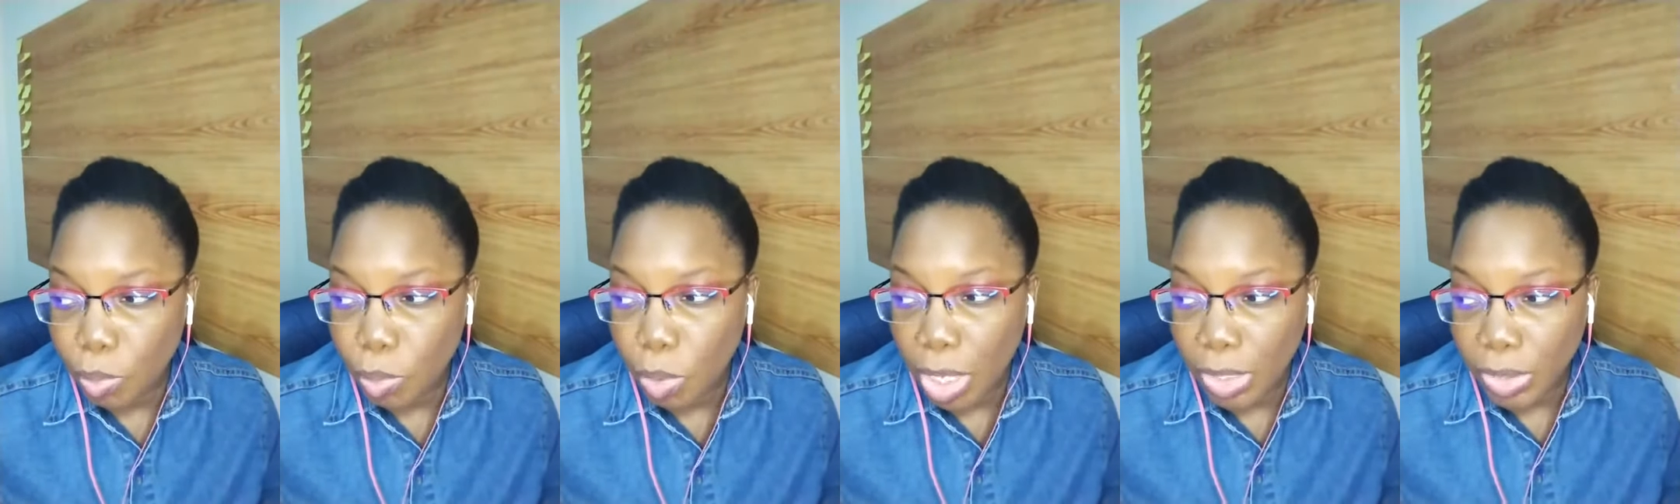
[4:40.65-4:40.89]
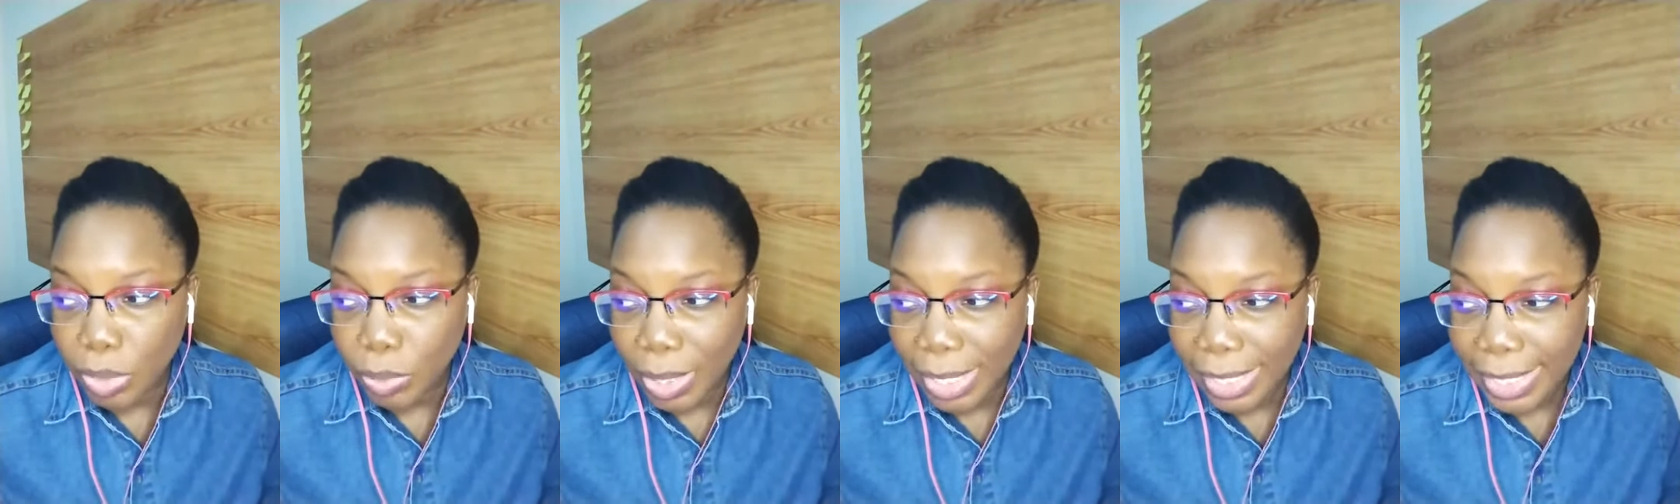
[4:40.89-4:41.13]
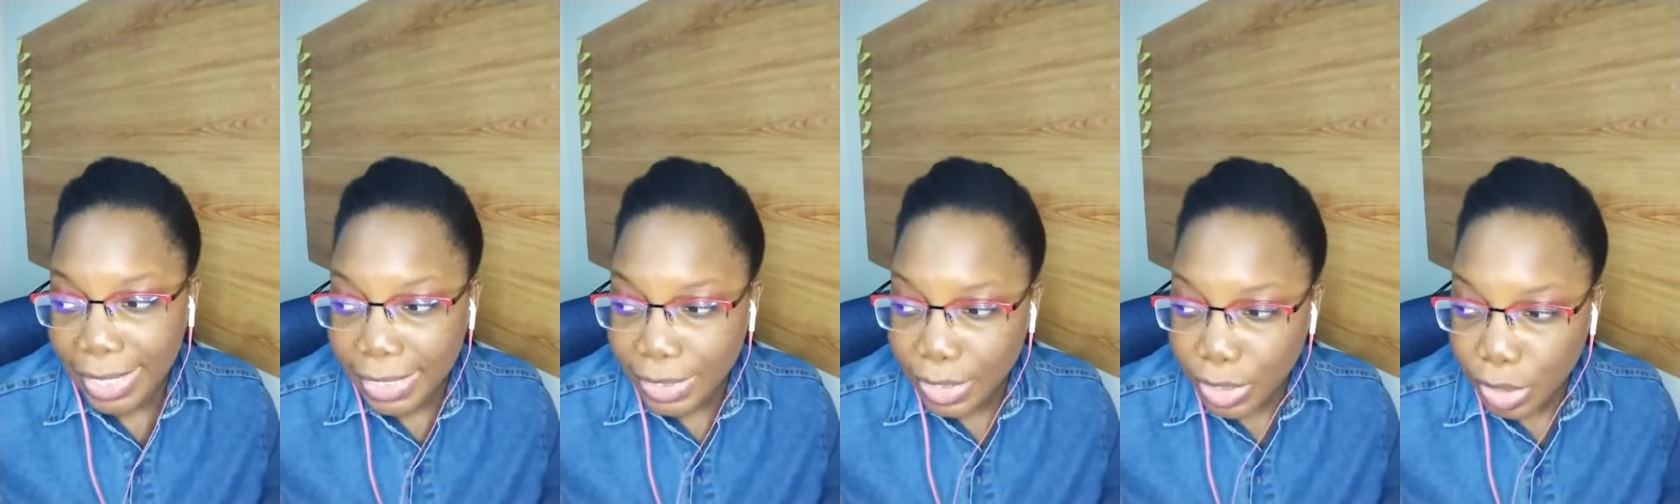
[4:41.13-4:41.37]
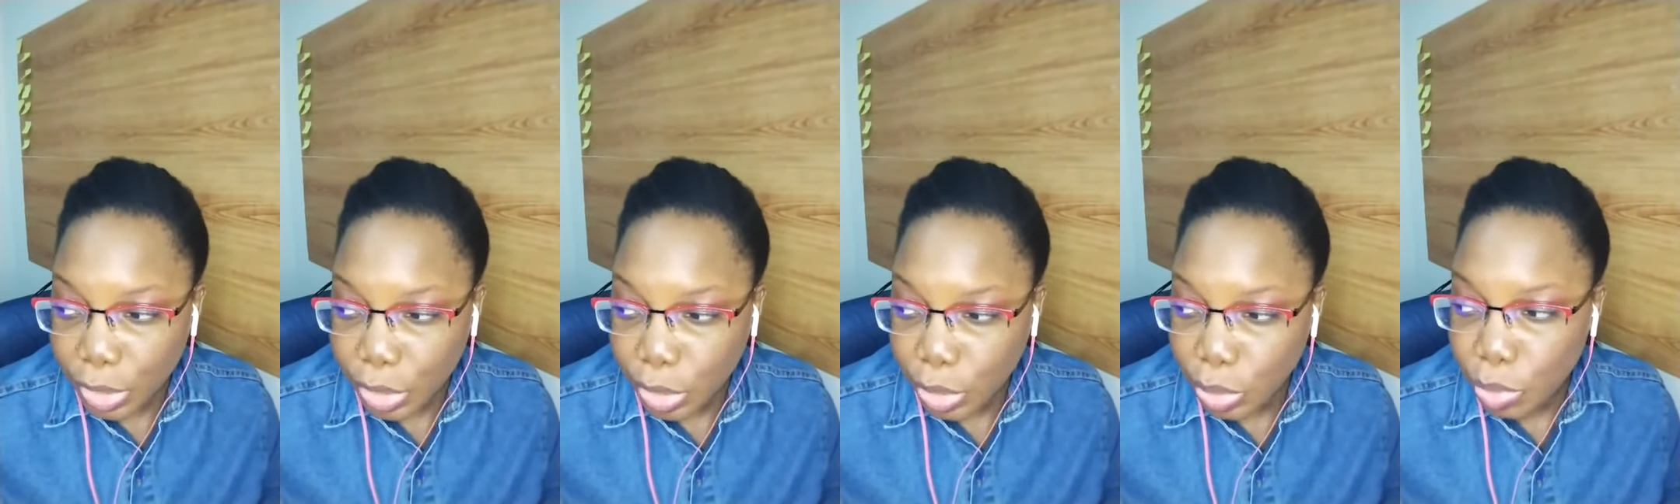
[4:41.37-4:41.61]
what do I need
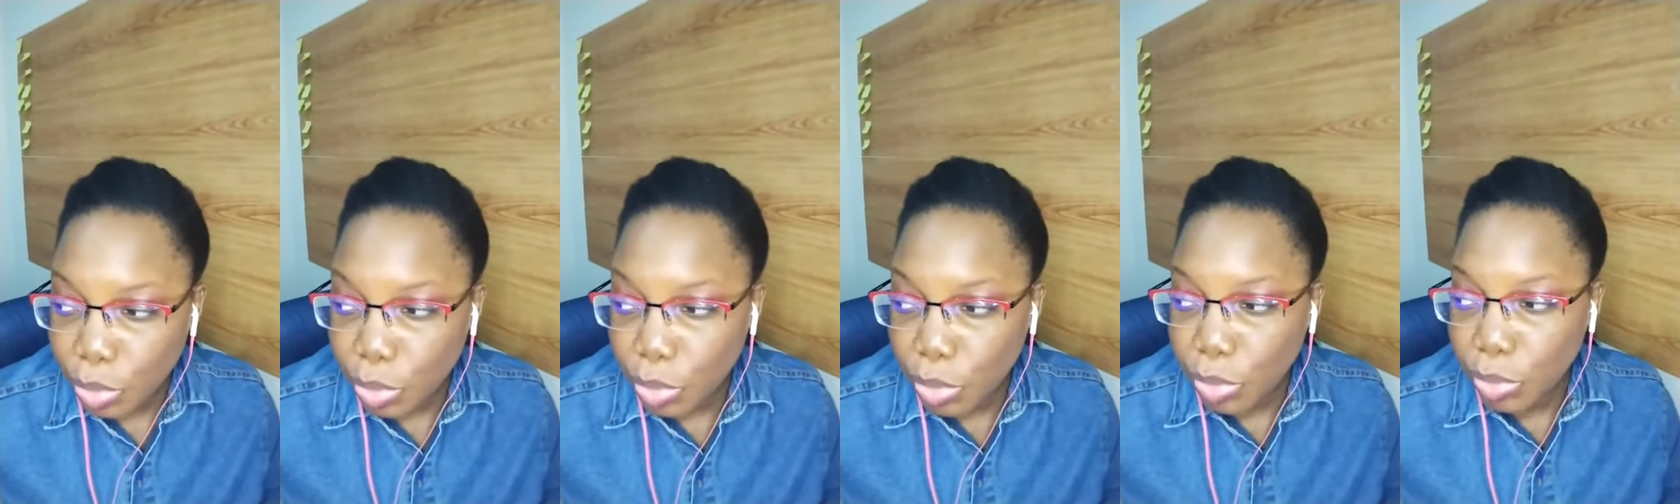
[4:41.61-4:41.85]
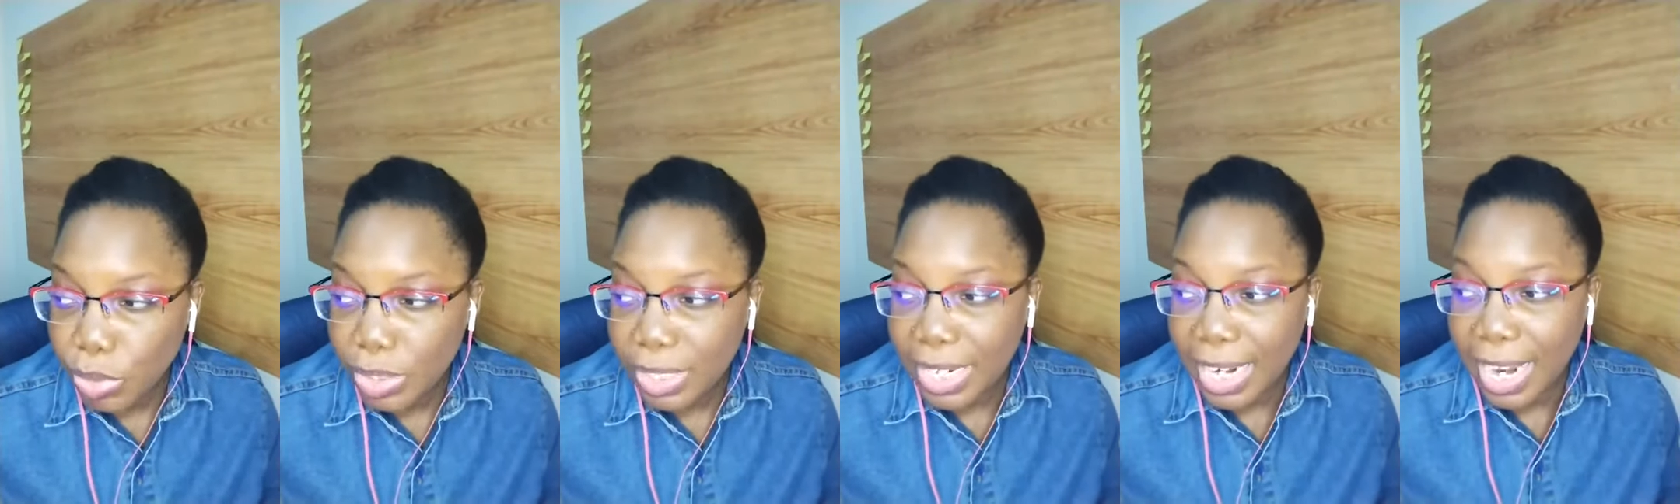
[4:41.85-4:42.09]
to do?